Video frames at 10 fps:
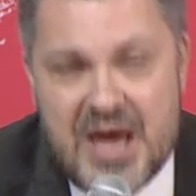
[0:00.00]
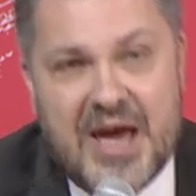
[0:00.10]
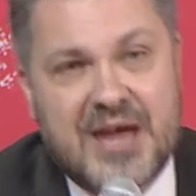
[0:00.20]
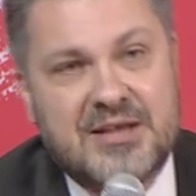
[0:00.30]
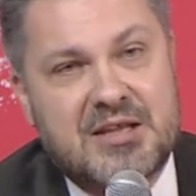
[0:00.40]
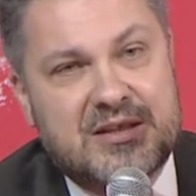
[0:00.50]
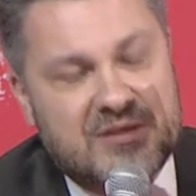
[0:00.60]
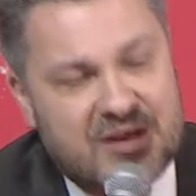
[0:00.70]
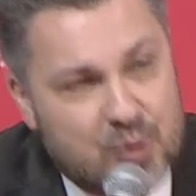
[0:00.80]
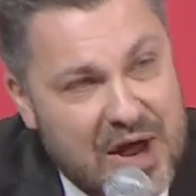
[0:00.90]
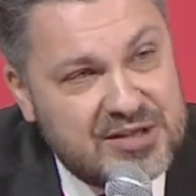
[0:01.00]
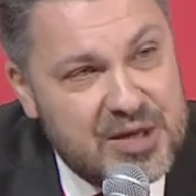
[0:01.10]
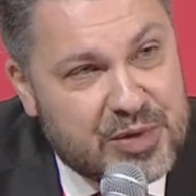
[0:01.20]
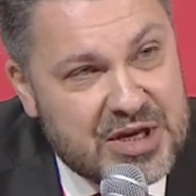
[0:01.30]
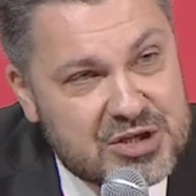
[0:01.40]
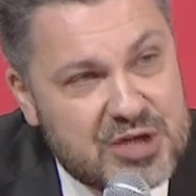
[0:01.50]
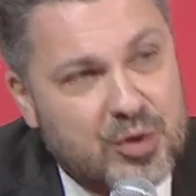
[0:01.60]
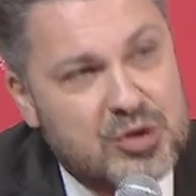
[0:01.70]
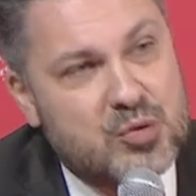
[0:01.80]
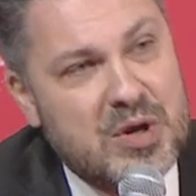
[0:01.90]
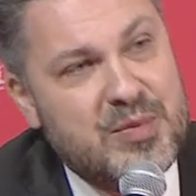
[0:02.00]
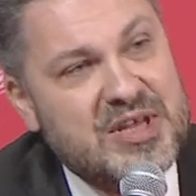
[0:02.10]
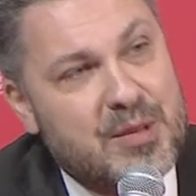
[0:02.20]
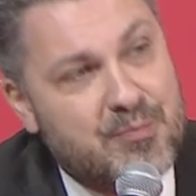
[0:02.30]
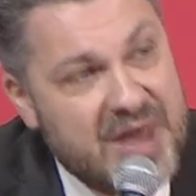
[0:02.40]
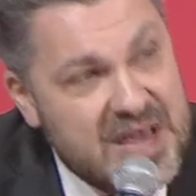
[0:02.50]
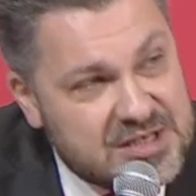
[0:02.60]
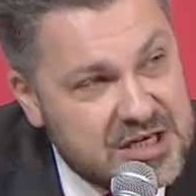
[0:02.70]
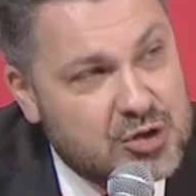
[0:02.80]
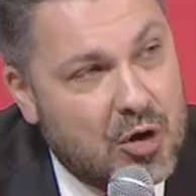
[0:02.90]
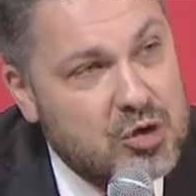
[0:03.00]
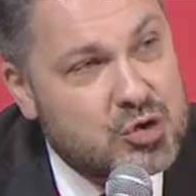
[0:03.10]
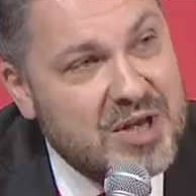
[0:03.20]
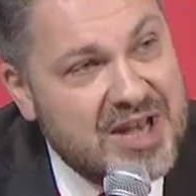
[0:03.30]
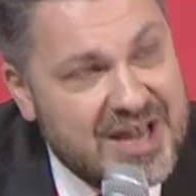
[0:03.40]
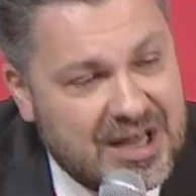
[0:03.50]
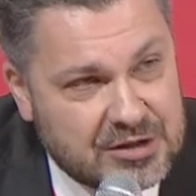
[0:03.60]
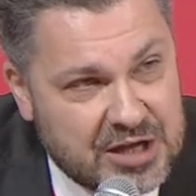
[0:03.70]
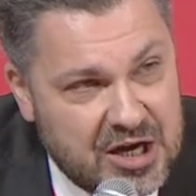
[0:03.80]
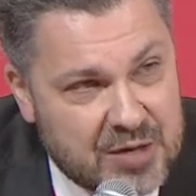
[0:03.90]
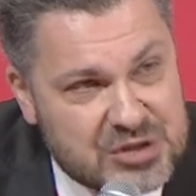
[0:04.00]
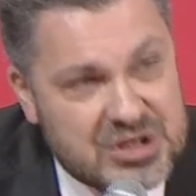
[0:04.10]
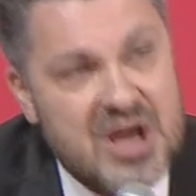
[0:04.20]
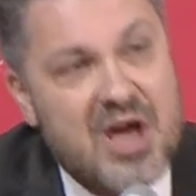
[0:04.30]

and that the 20 principles will be the basis, also in legal terms,